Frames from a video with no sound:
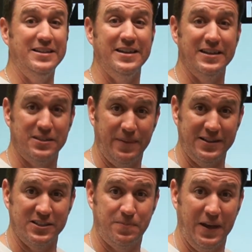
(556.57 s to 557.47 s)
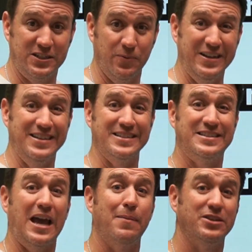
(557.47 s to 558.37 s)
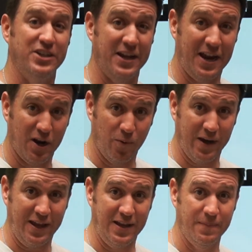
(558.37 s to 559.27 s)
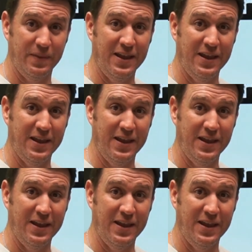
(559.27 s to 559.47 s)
to intubate this patient. We need to establish an airway.